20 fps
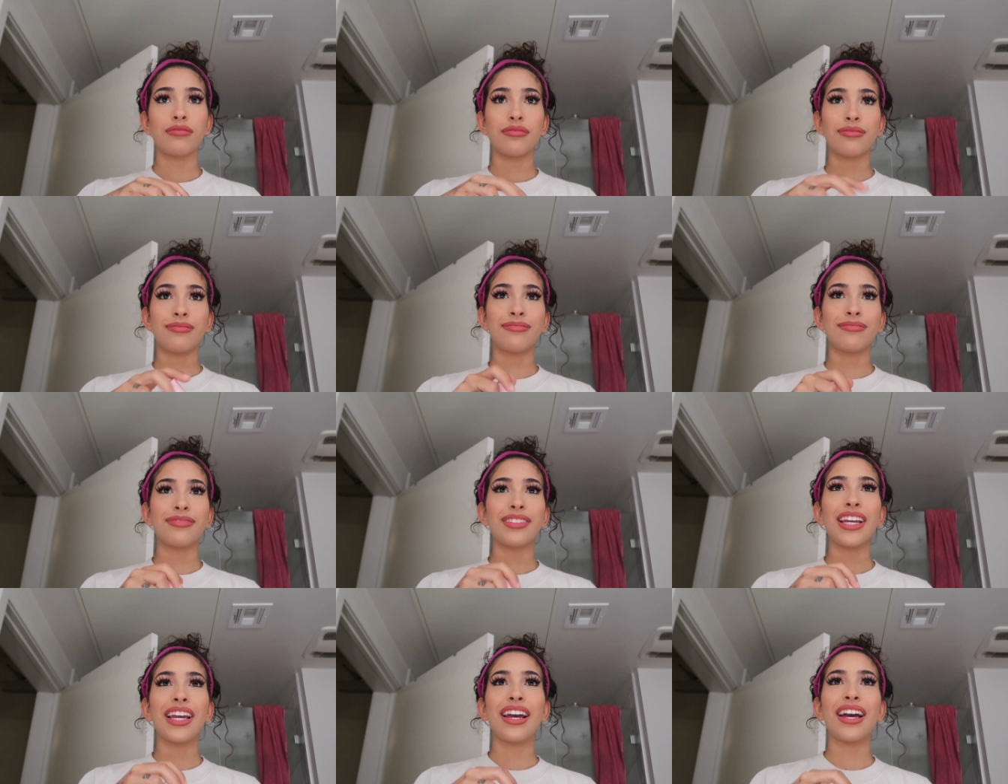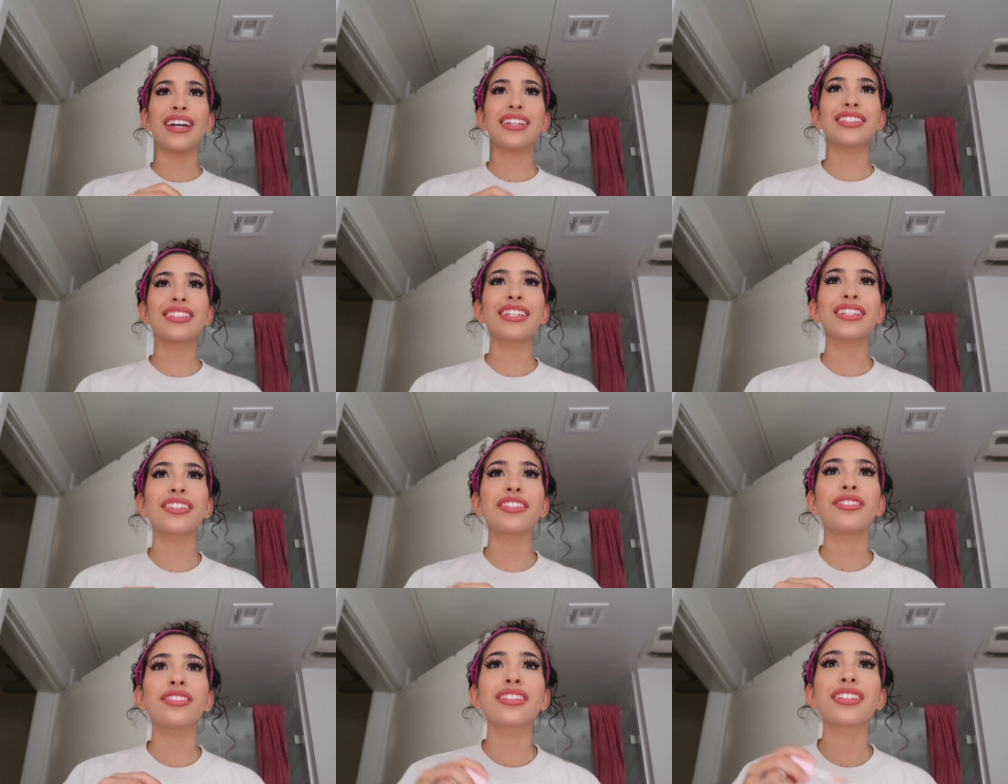It has
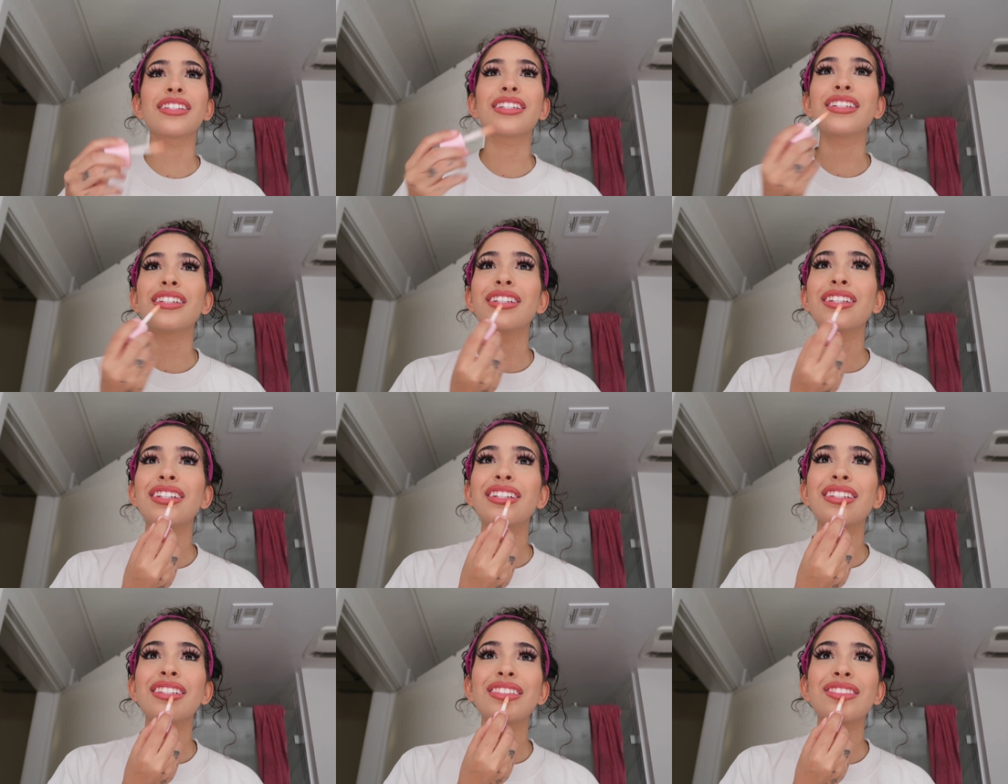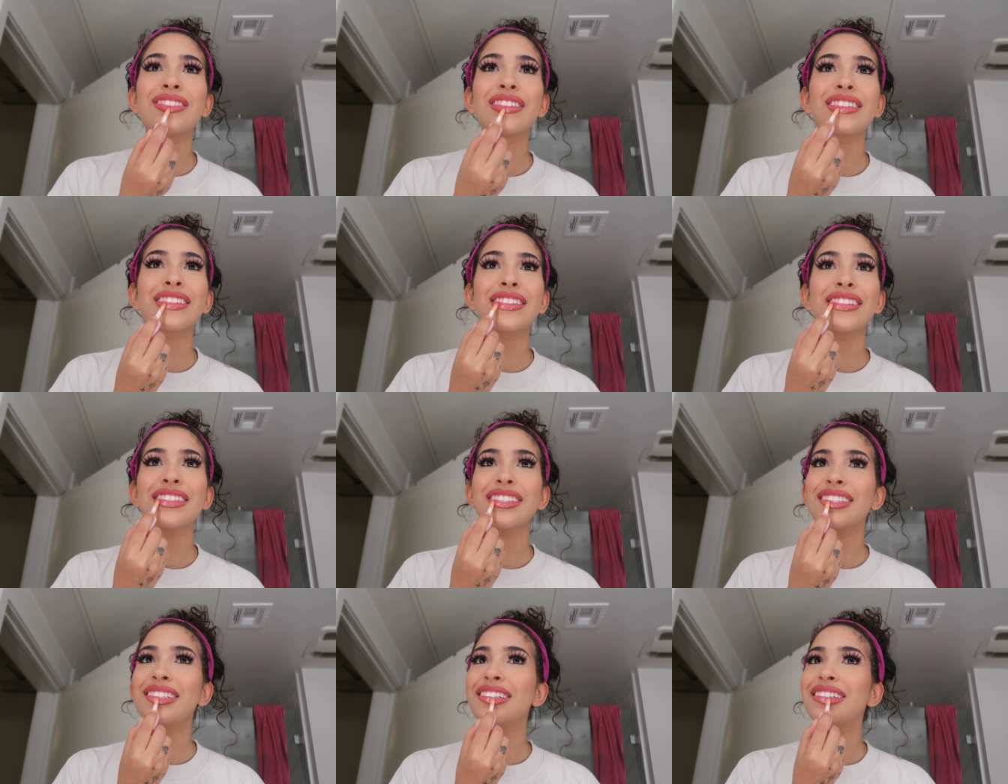like little glitter
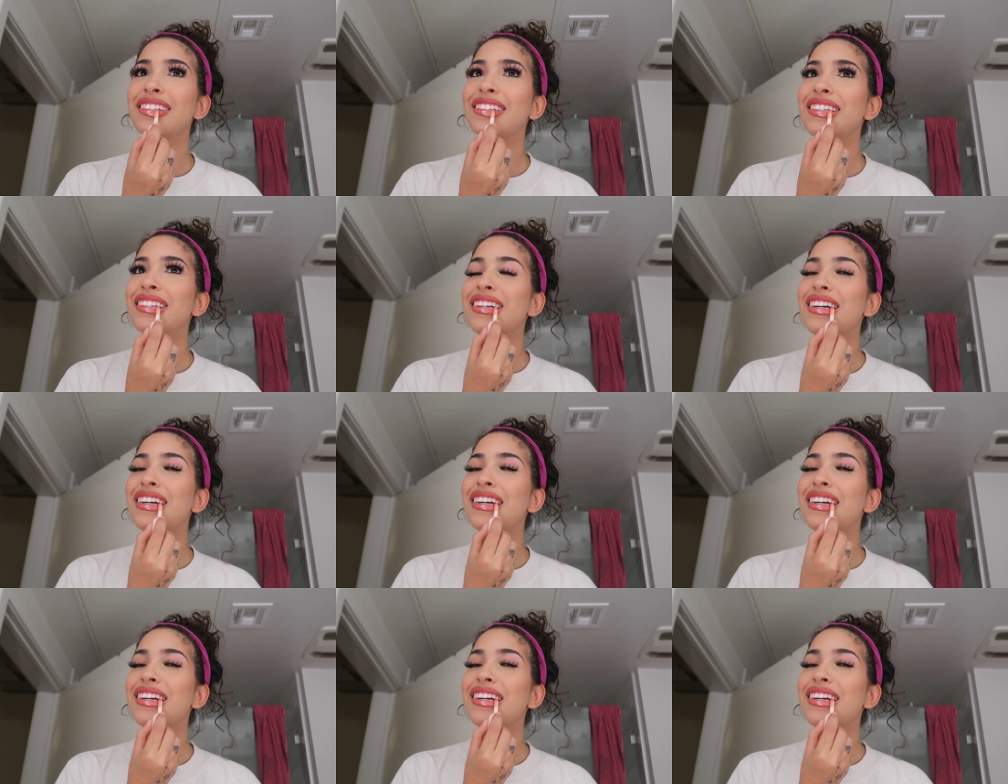sparkles in it.